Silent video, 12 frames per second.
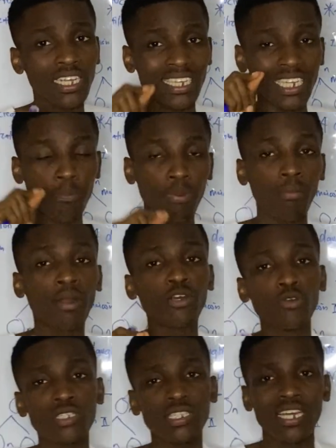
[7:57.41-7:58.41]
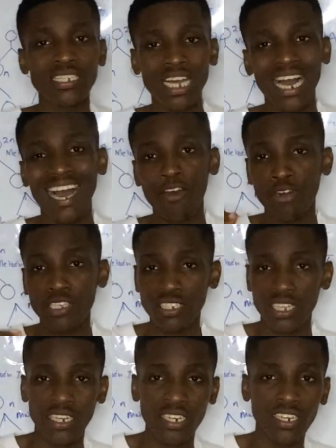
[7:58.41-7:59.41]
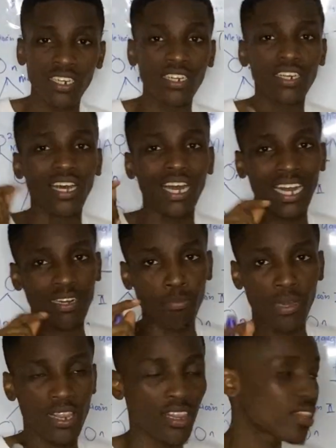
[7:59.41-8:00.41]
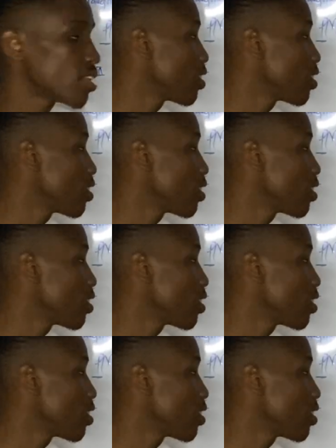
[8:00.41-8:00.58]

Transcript: the primary oocytes are arrested at birth.